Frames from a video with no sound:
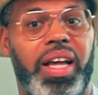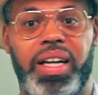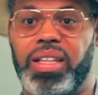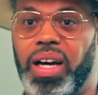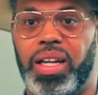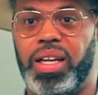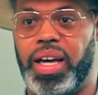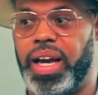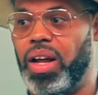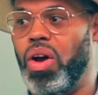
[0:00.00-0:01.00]
ain't done it
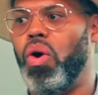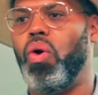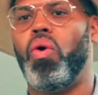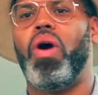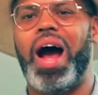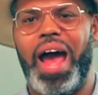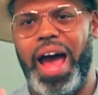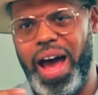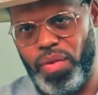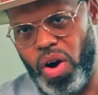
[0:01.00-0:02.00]
yet. Or I
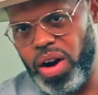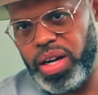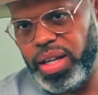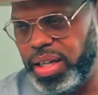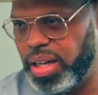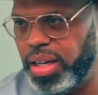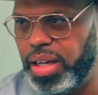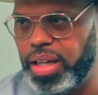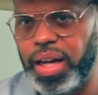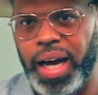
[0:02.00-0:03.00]
half-heartedly done
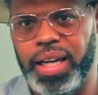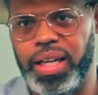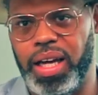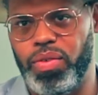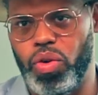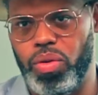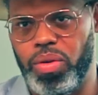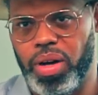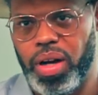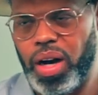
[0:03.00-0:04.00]
it. I didn't give you
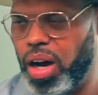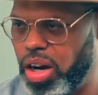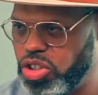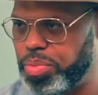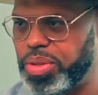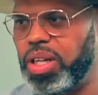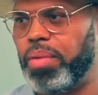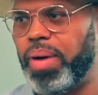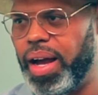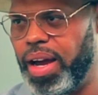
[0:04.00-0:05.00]
100% of
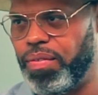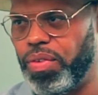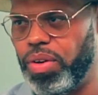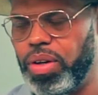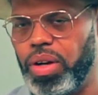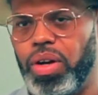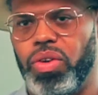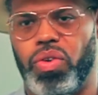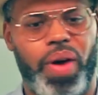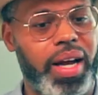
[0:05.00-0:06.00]
my effort.
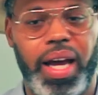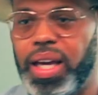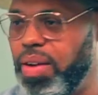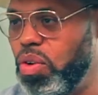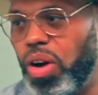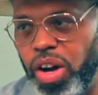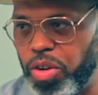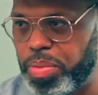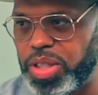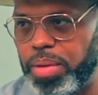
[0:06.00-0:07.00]
So if I can't give you
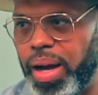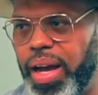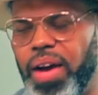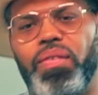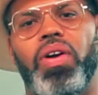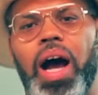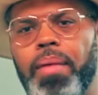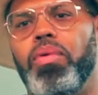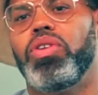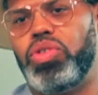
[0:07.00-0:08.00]
100% of my effort,
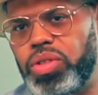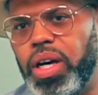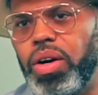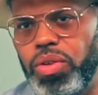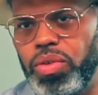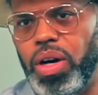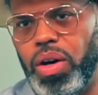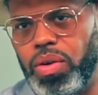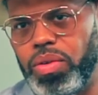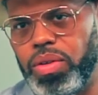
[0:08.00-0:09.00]
I'm going to tell you
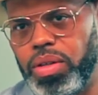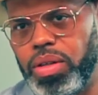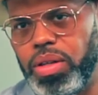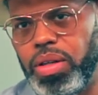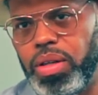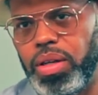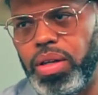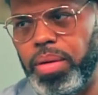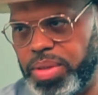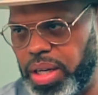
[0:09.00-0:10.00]
no. I'm
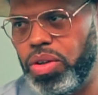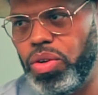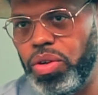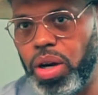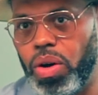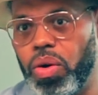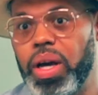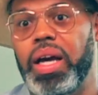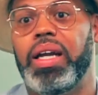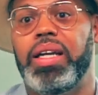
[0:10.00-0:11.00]
gonna tell you no,
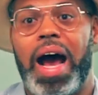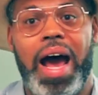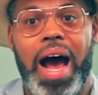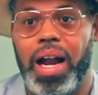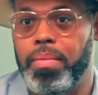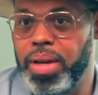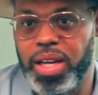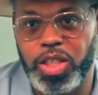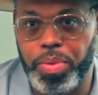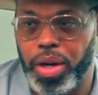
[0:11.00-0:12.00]
not out of
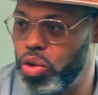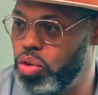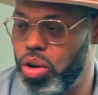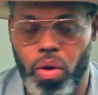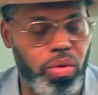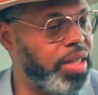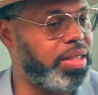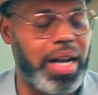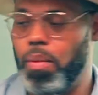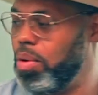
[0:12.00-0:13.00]
mean spirit. You know,
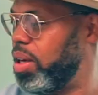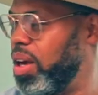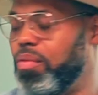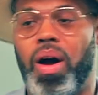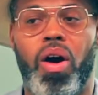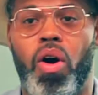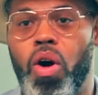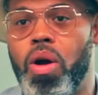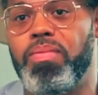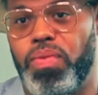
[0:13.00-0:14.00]
listen, I will give my
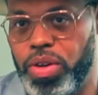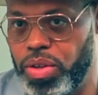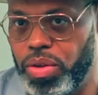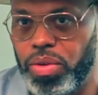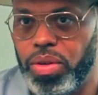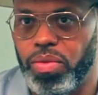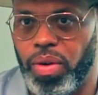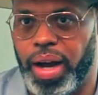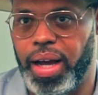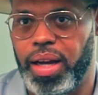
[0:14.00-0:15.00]
arm for you,
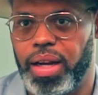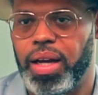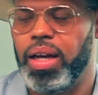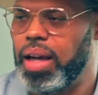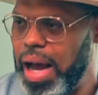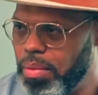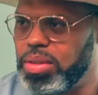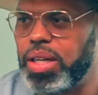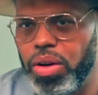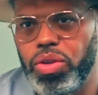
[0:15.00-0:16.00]
right? I will
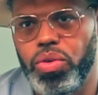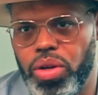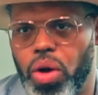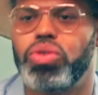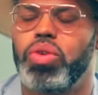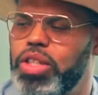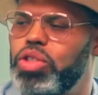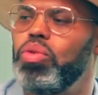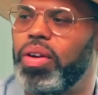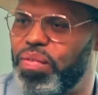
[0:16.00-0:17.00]
tell you no so that
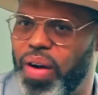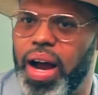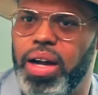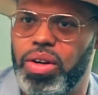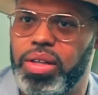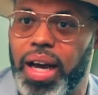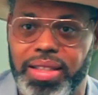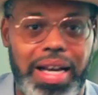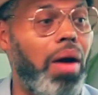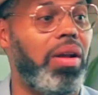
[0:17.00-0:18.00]
you can find your yes.
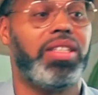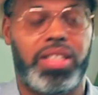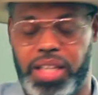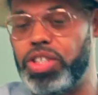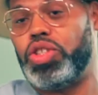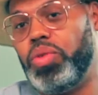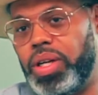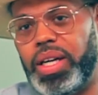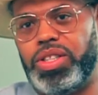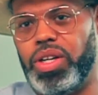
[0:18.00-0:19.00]
I'll assist you to
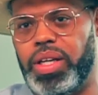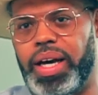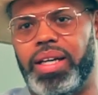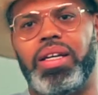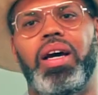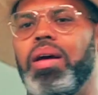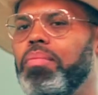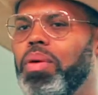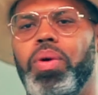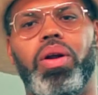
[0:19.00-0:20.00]
get your yes.
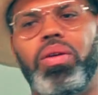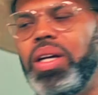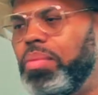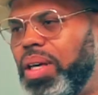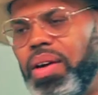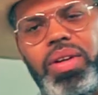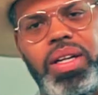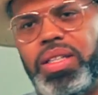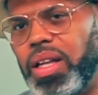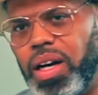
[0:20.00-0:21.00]
But we don't need to be giving
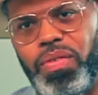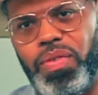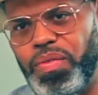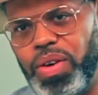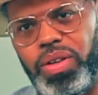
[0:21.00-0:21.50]
each other unfulfilled